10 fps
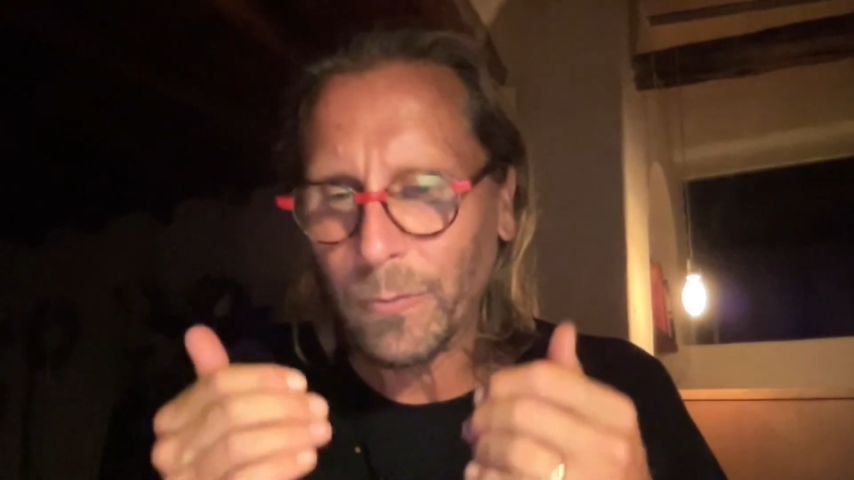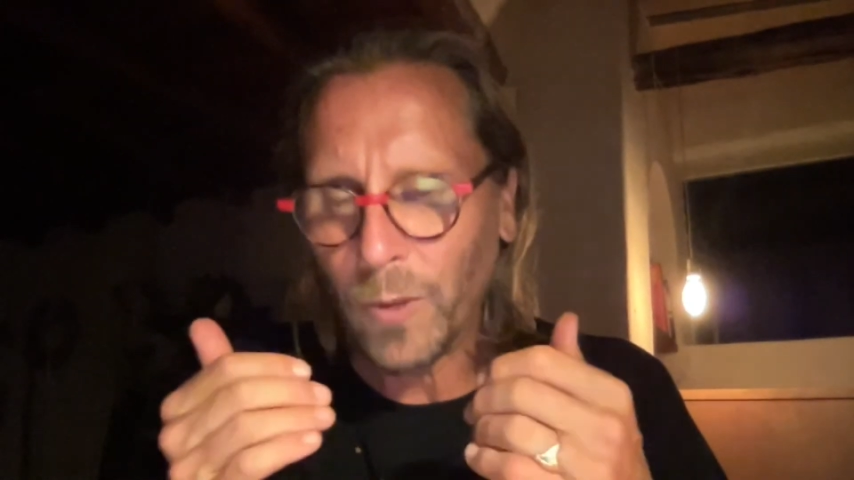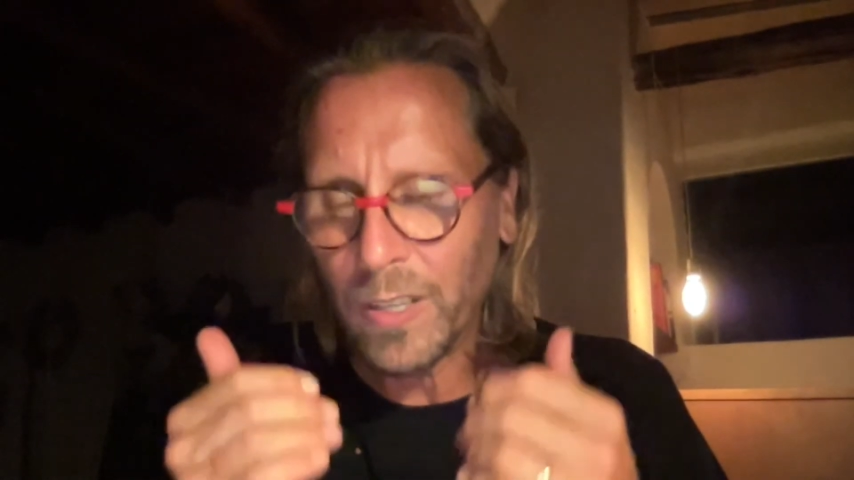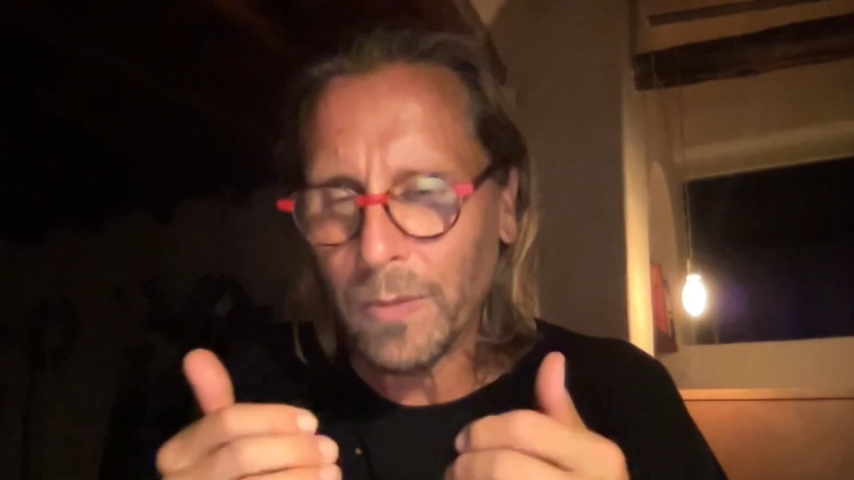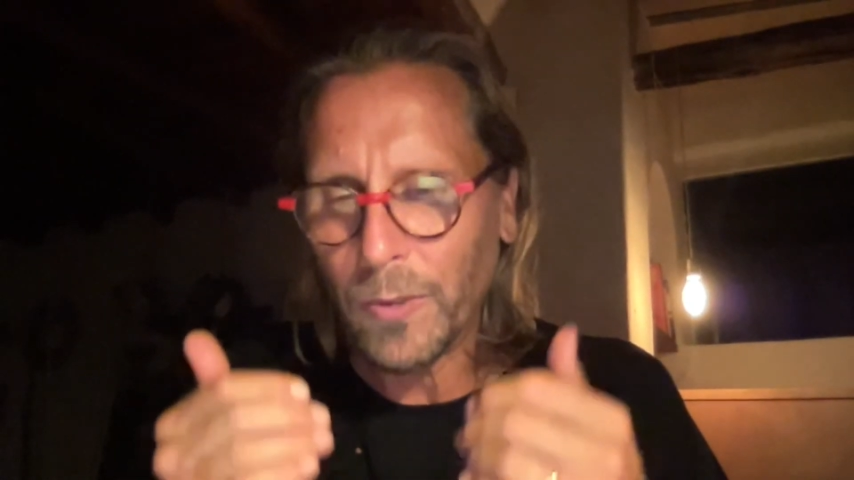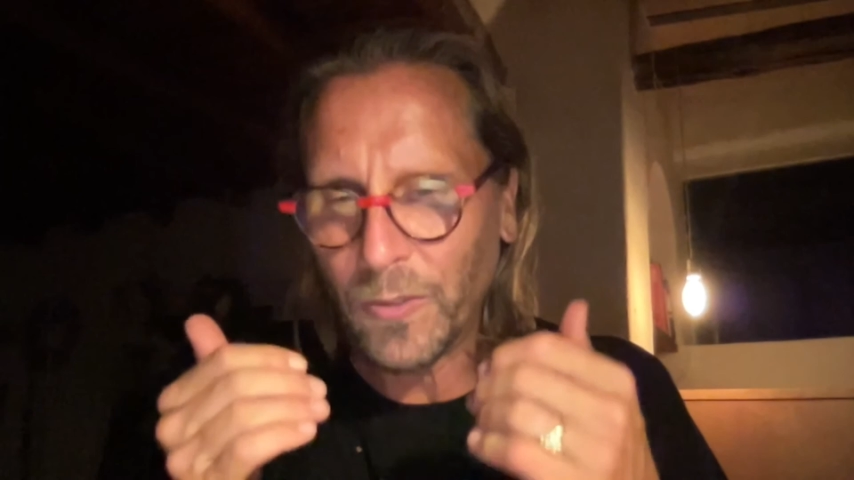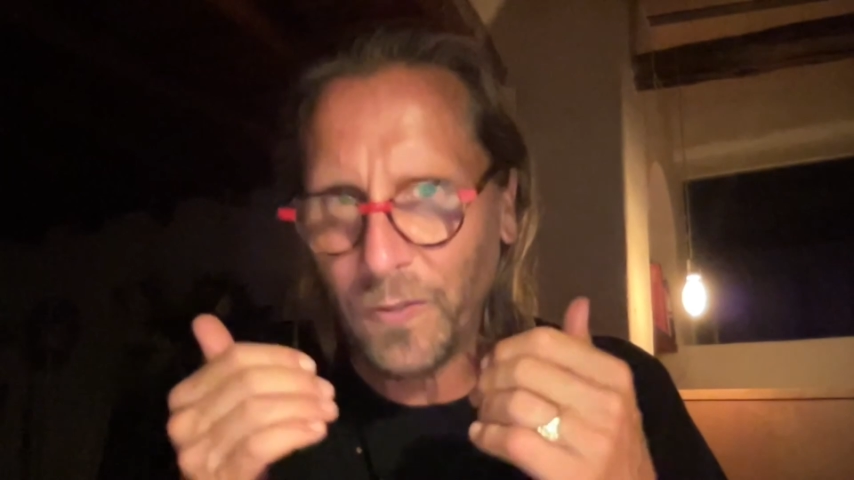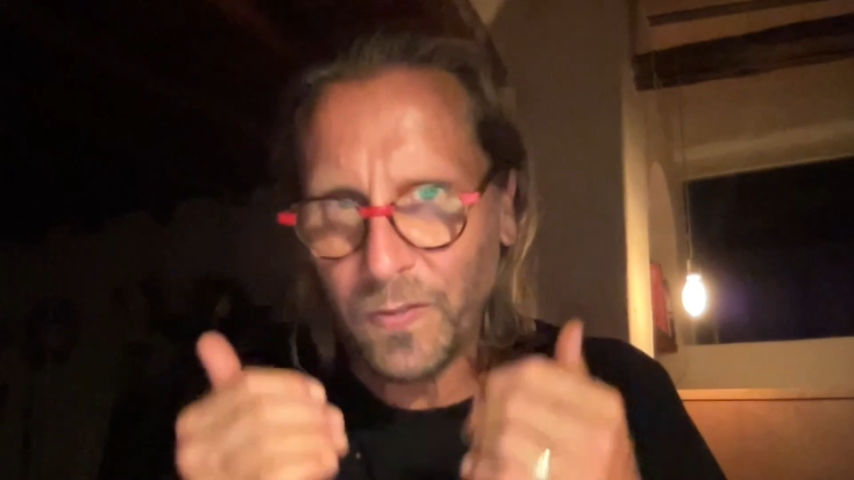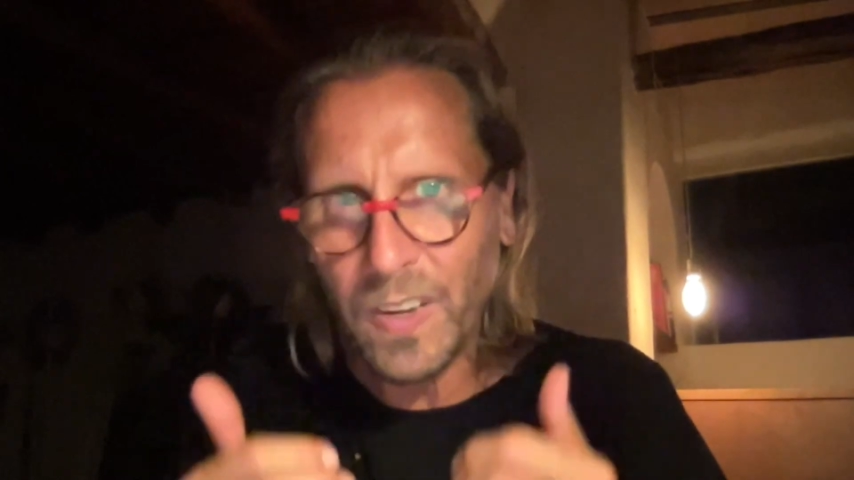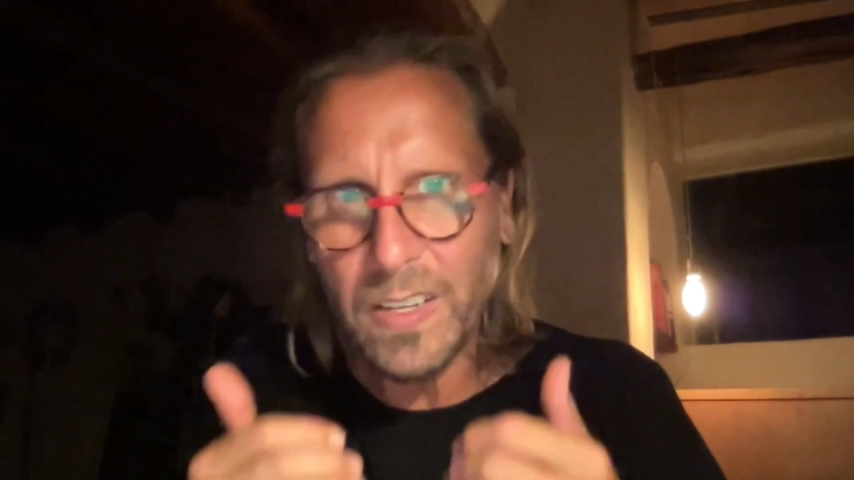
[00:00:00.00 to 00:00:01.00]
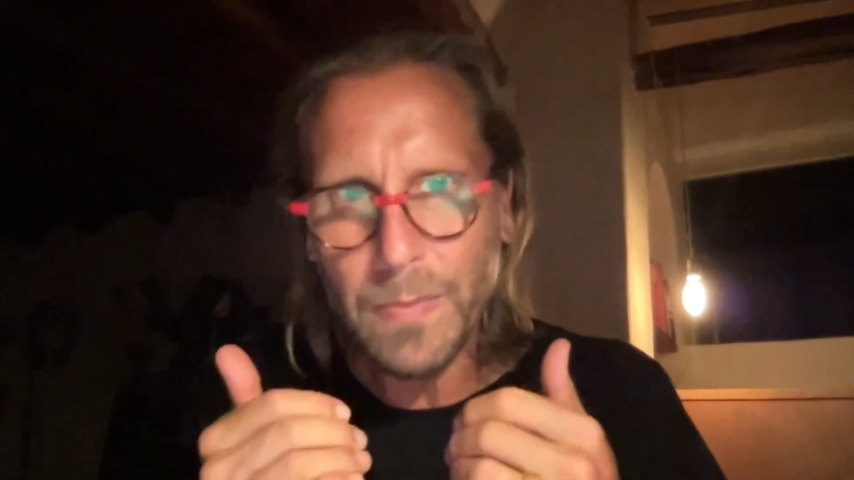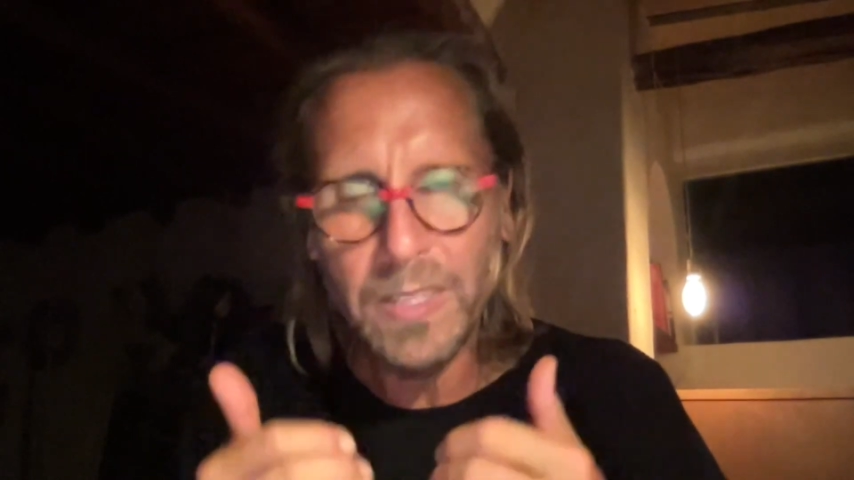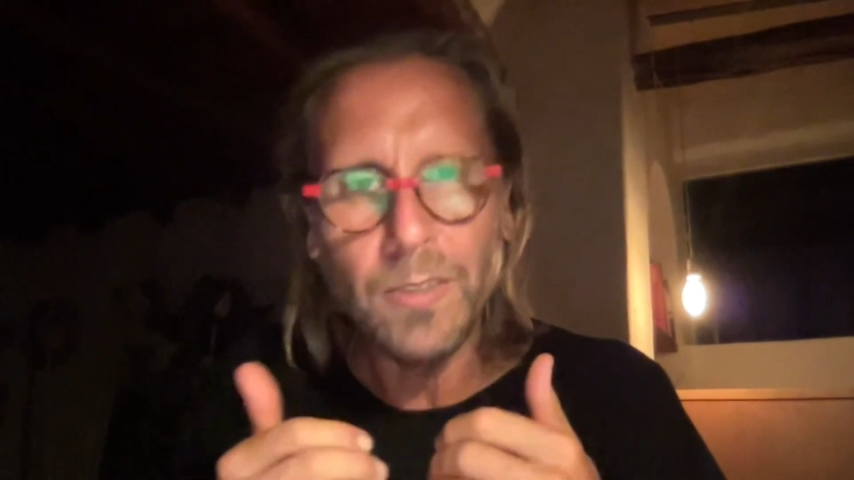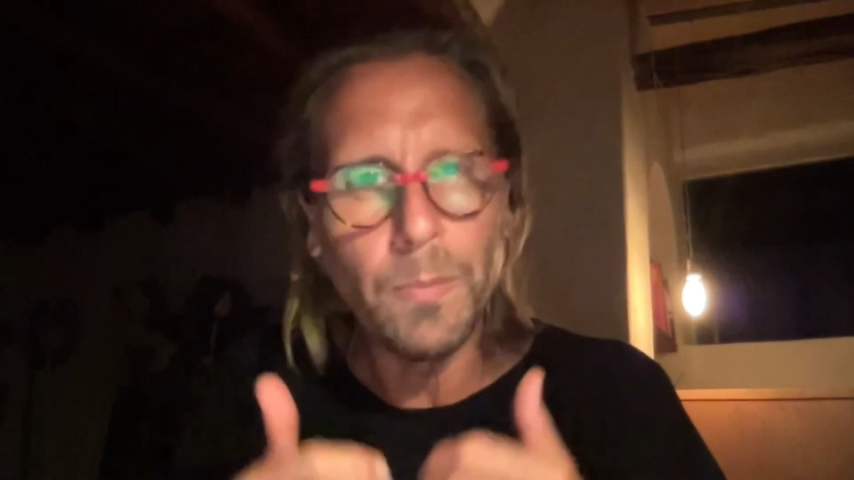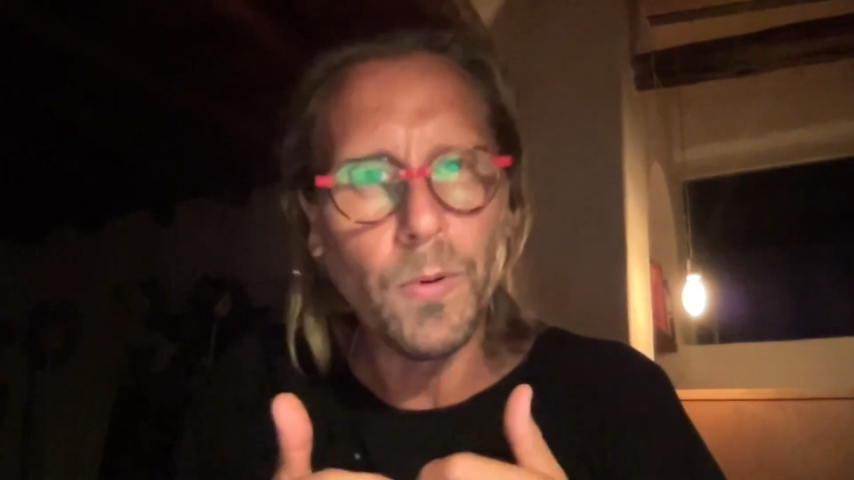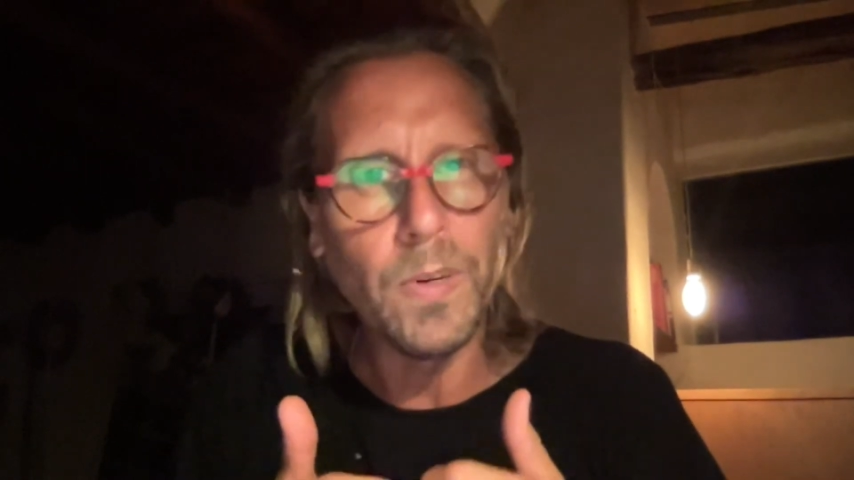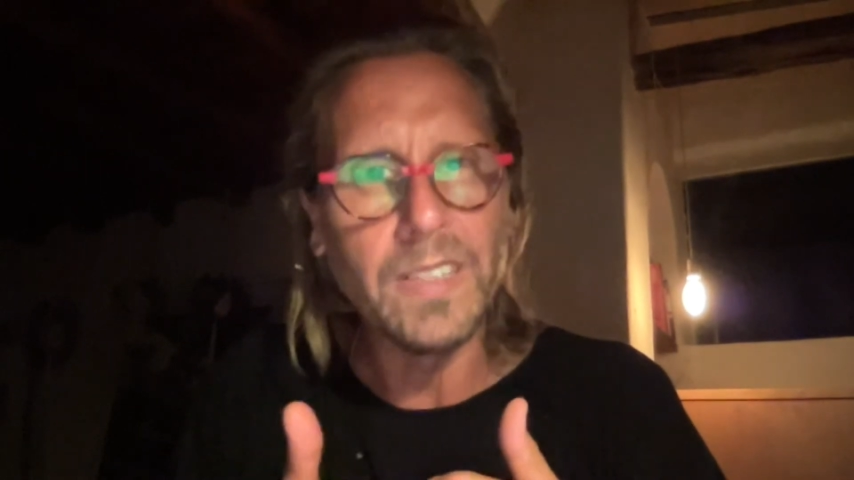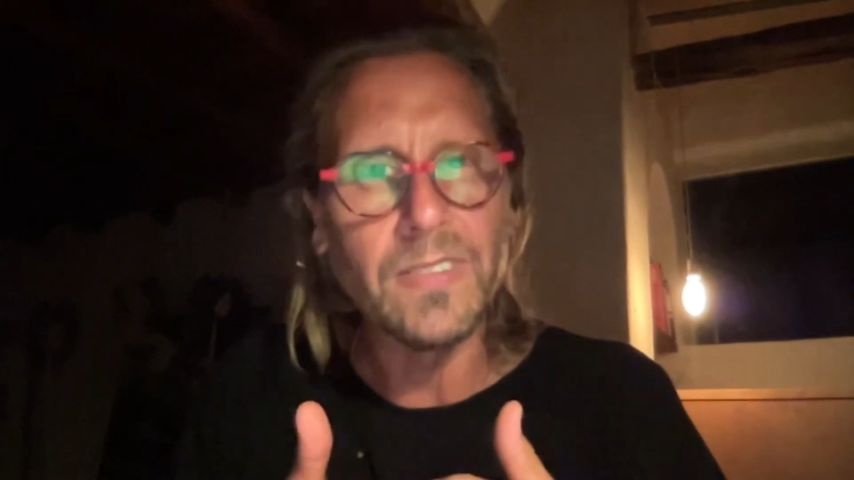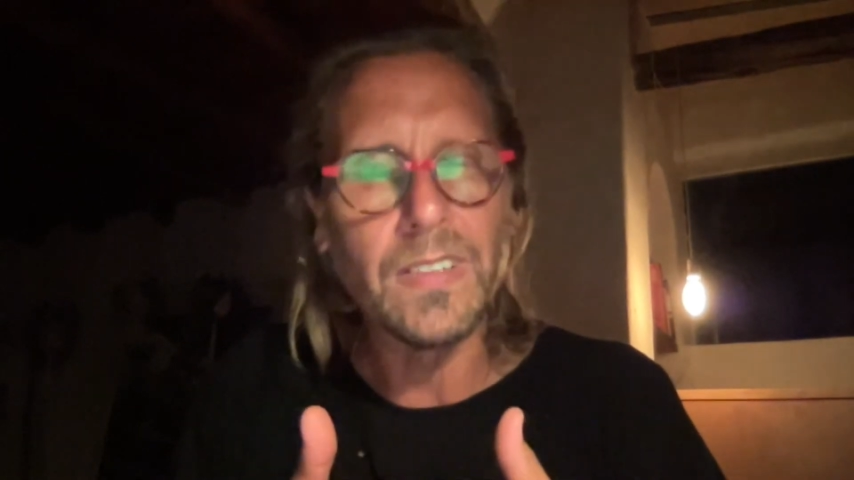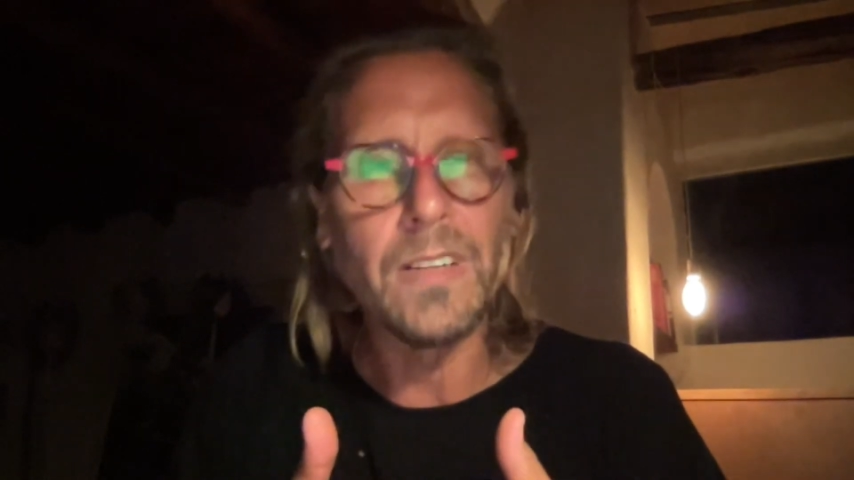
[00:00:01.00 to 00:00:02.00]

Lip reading: one of the most fundamental points